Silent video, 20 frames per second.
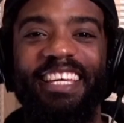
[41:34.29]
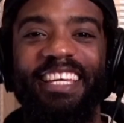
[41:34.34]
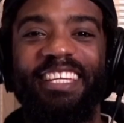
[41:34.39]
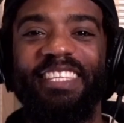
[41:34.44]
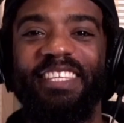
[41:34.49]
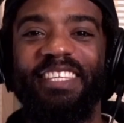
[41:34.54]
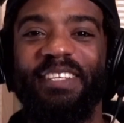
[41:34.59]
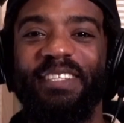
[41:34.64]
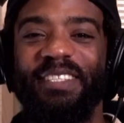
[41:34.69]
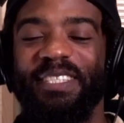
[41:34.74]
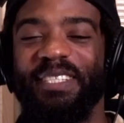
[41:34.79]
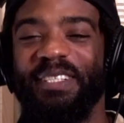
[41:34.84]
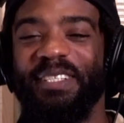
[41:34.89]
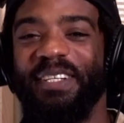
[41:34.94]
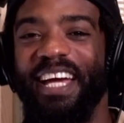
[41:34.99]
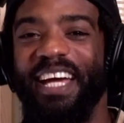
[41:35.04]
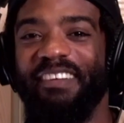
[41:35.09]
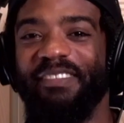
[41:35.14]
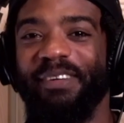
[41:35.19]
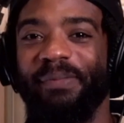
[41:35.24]
you to
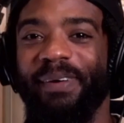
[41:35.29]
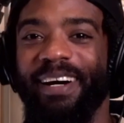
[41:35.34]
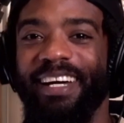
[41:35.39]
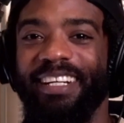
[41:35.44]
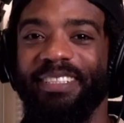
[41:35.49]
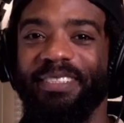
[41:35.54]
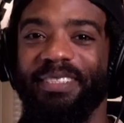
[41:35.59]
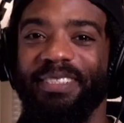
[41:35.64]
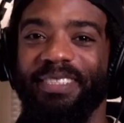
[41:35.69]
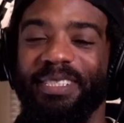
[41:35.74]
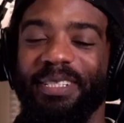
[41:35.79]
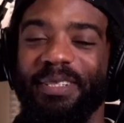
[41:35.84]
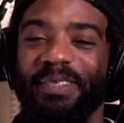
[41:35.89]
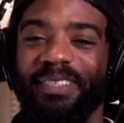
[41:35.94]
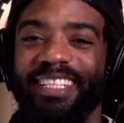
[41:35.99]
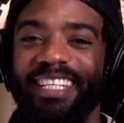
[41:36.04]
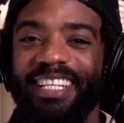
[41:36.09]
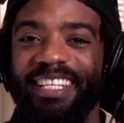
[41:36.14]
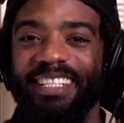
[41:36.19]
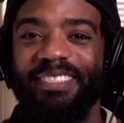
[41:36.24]
everybody who's tuning
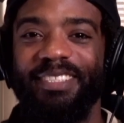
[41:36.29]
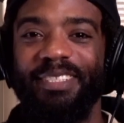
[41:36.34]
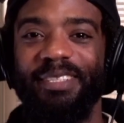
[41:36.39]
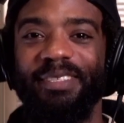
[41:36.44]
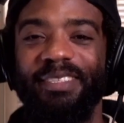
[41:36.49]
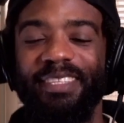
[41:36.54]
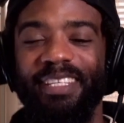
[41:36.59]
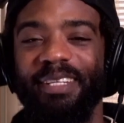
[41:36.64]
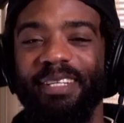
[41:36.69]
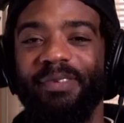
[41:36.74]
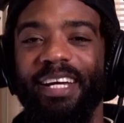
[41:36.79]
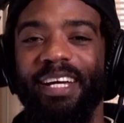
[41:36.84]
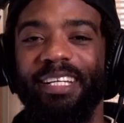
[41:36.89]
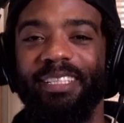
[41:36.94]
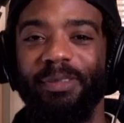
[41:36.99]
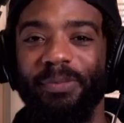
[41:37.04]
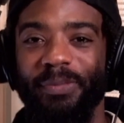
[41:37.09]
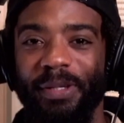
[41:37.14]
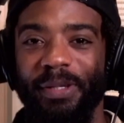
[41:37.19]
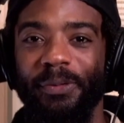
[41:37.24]
in to the Regular
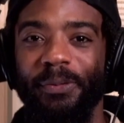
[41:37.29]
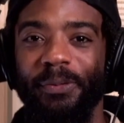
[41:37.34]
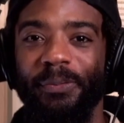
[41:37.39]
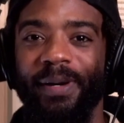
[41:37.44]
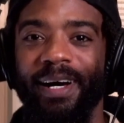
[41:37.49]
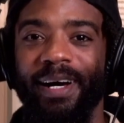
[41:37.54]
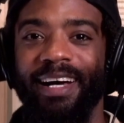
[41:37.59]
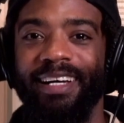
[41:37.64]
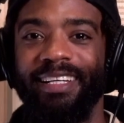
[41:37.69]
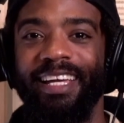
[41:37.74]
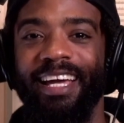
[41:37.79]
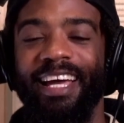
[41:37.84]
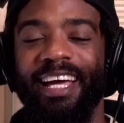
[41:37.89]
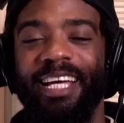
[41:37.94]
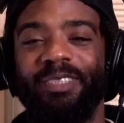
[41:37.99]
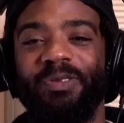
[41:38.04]
People podcast,